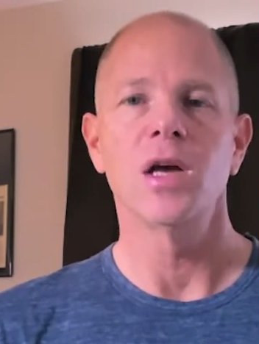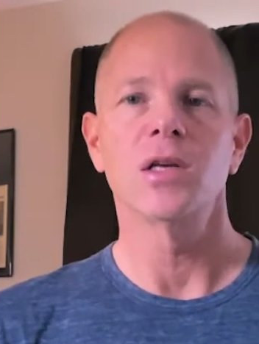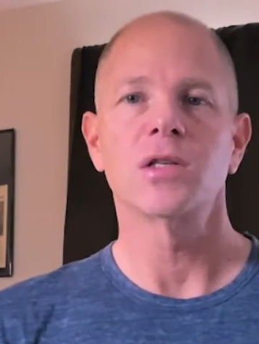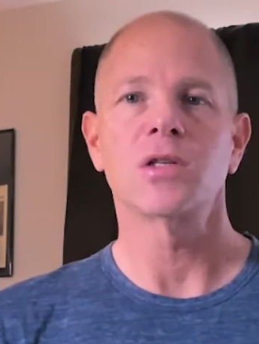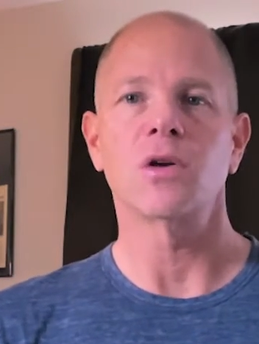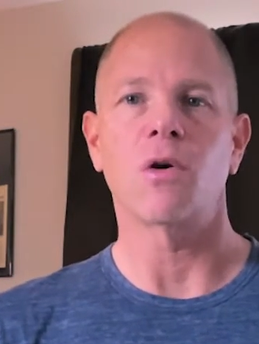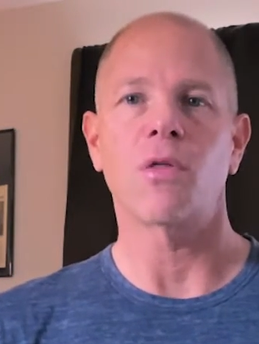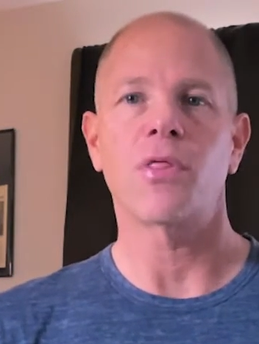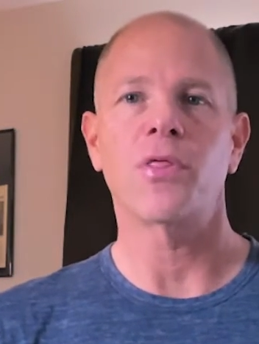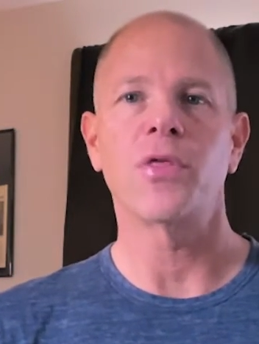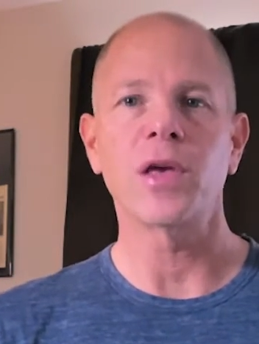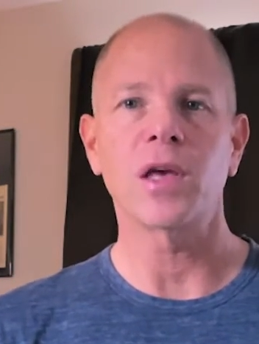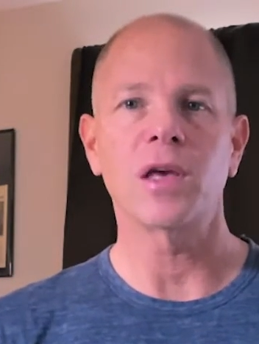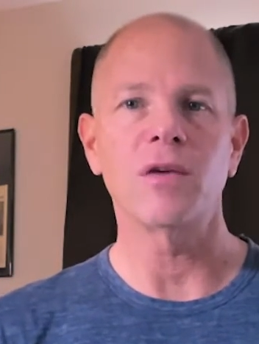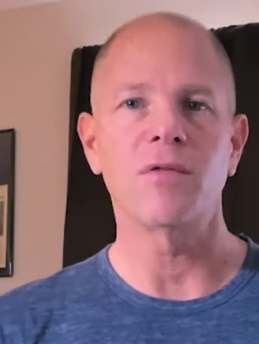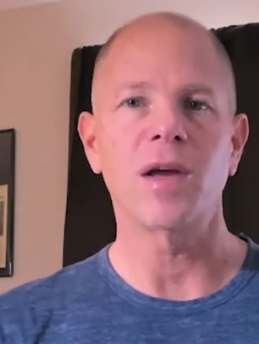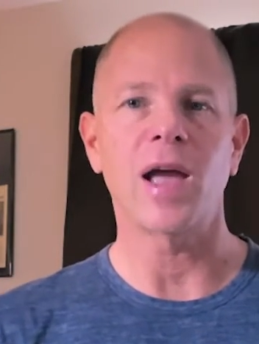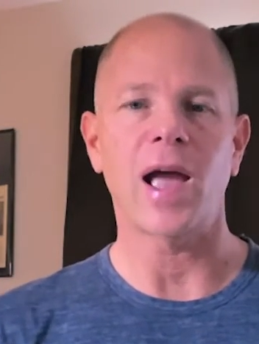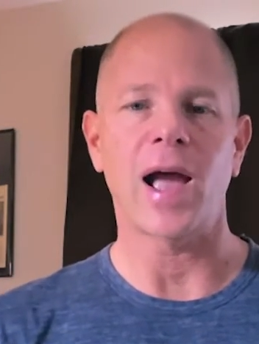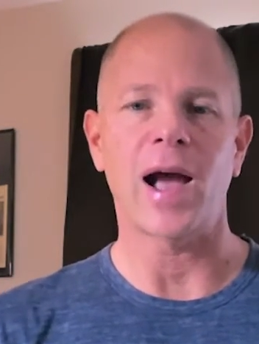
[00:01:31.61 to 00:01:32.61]
so think
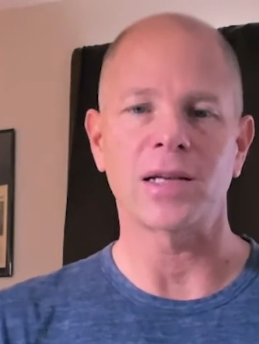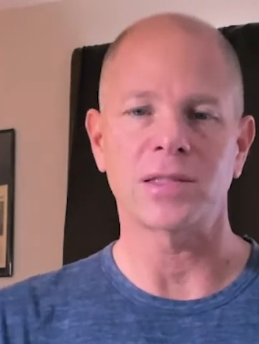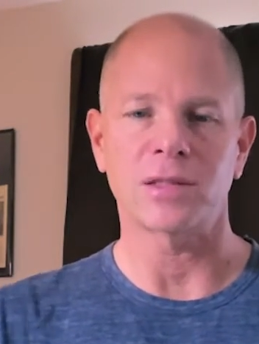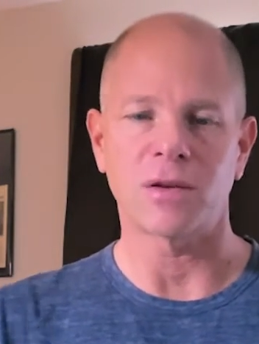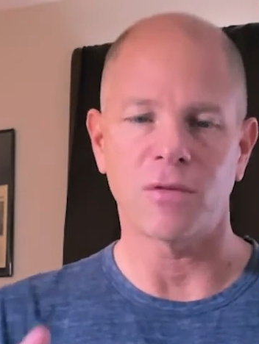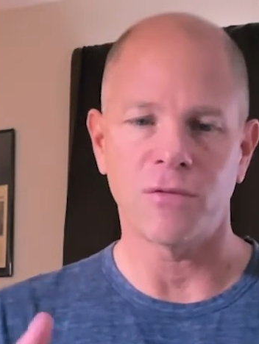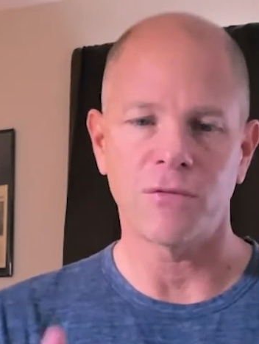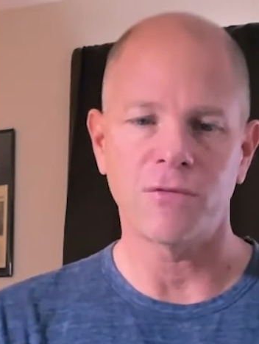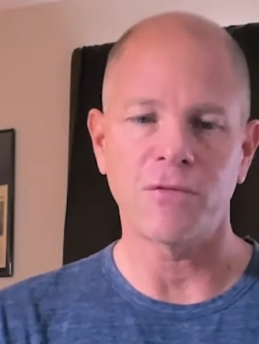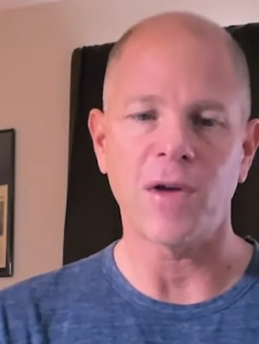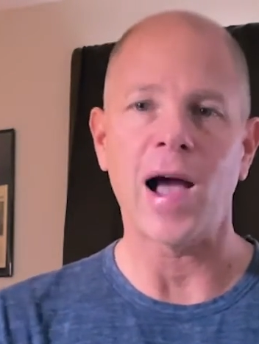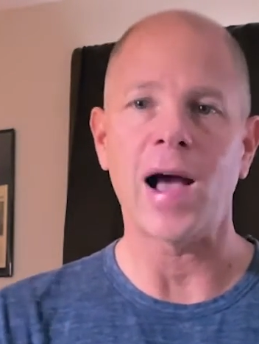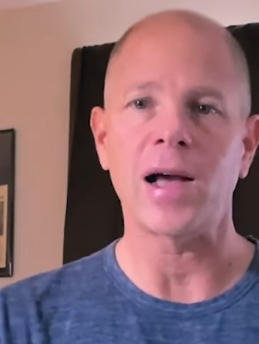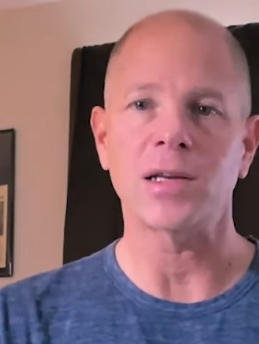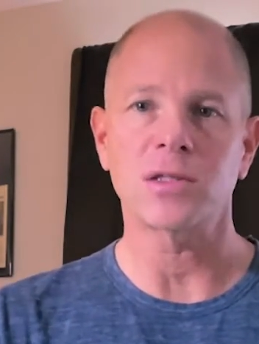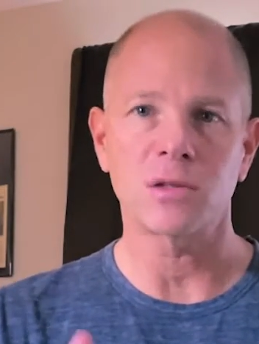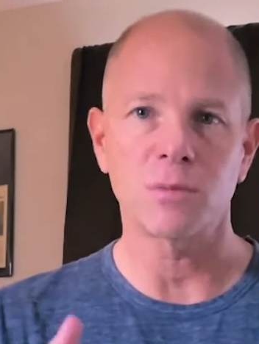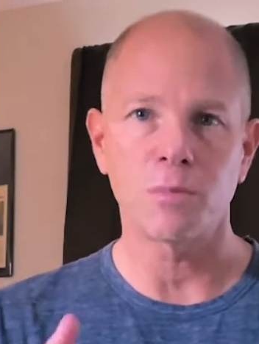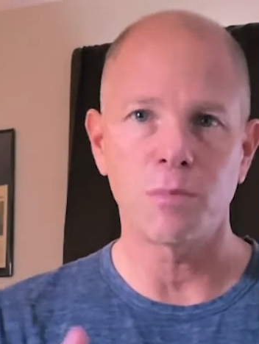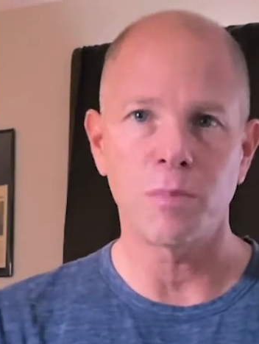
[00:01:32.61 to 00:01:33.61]
of it as a
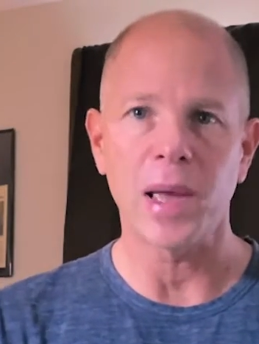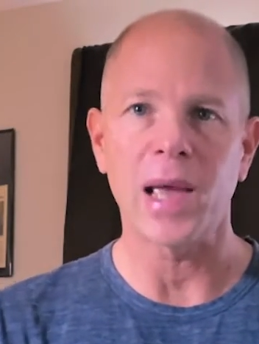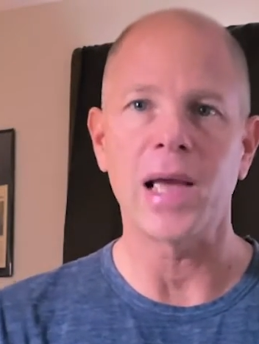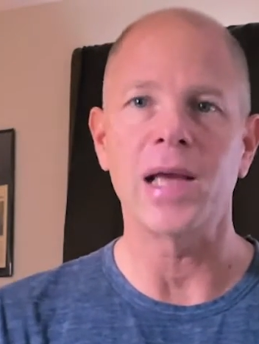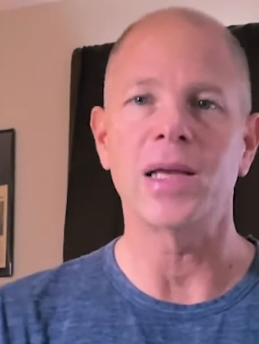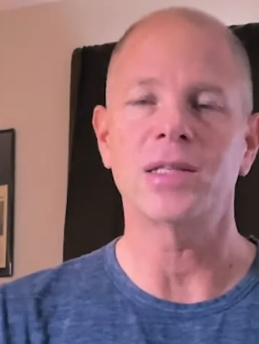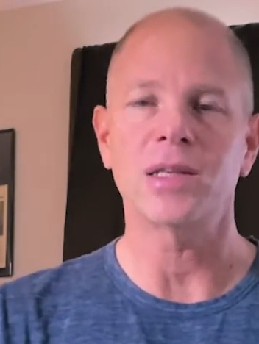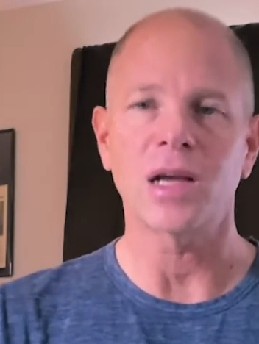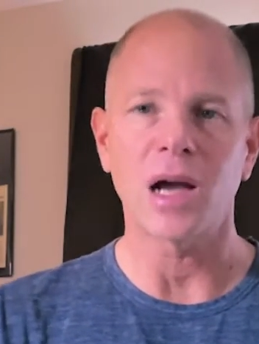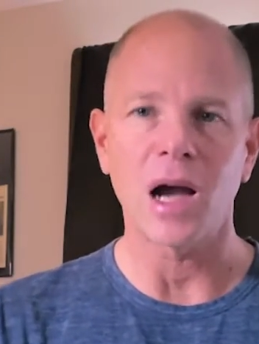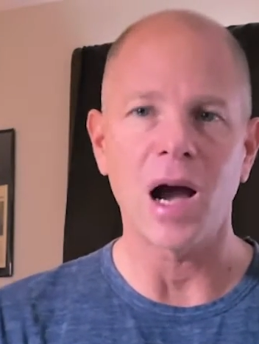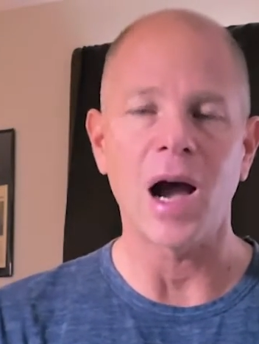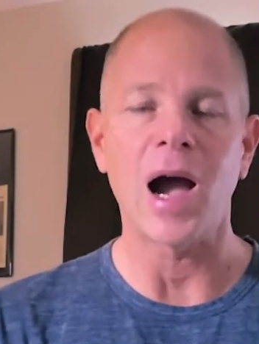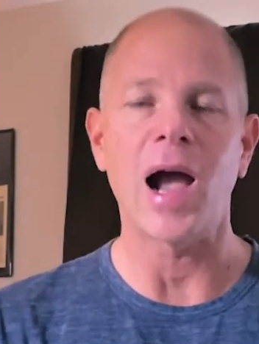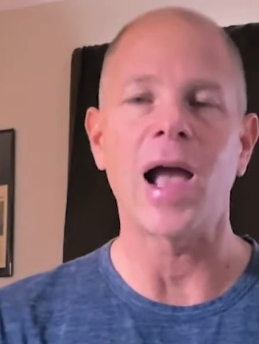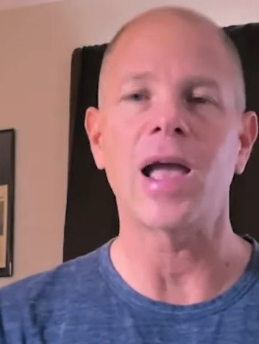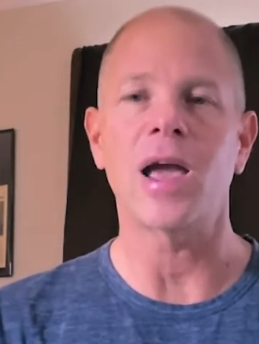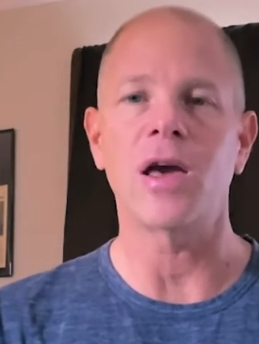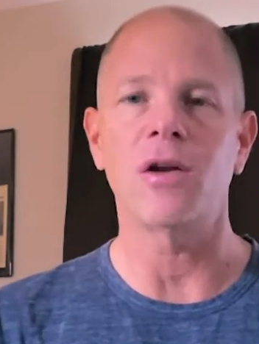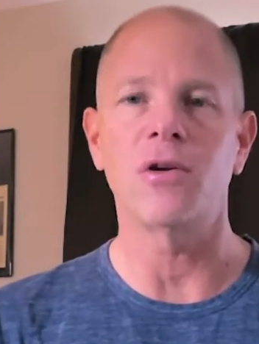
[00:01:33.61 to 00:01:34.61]
fast-paced
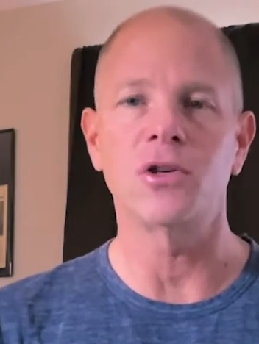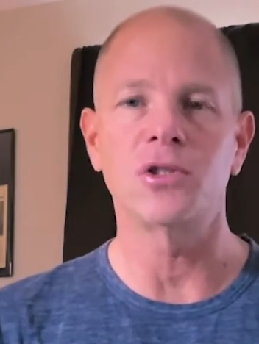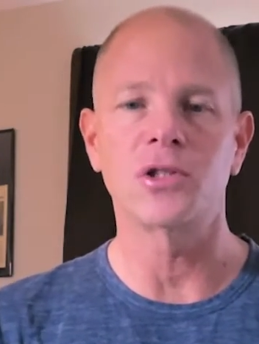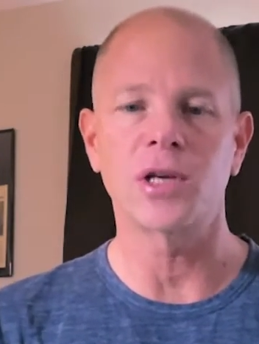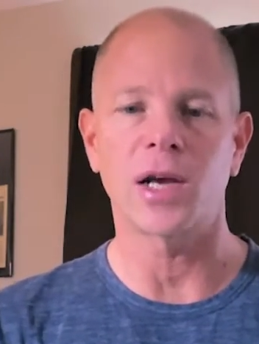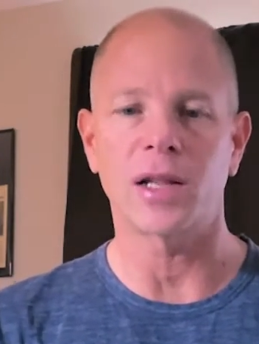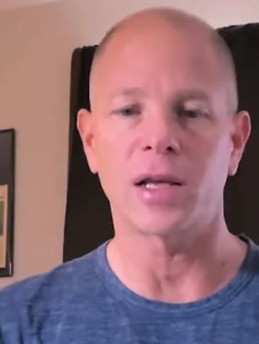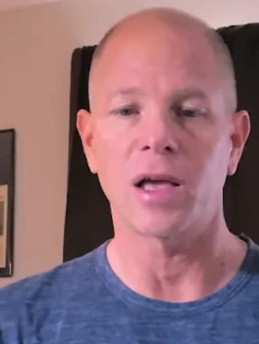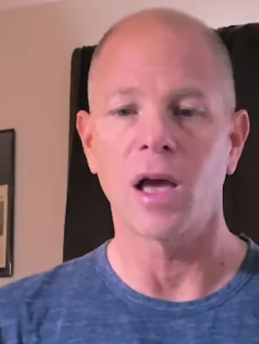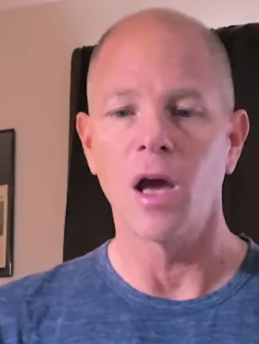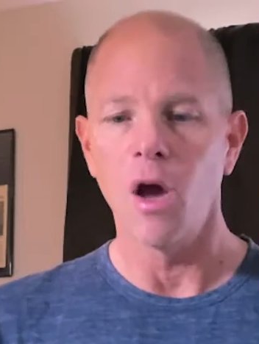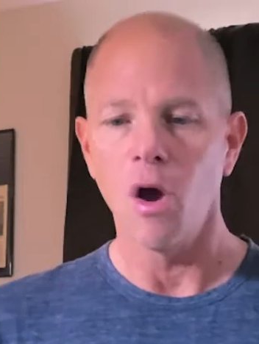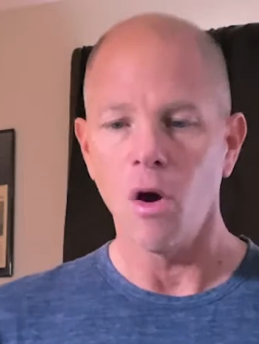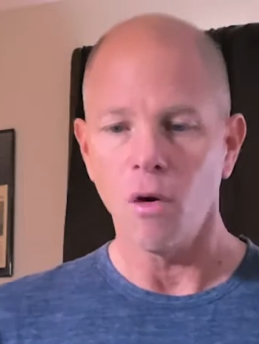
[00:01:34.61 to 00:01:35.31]
high energetic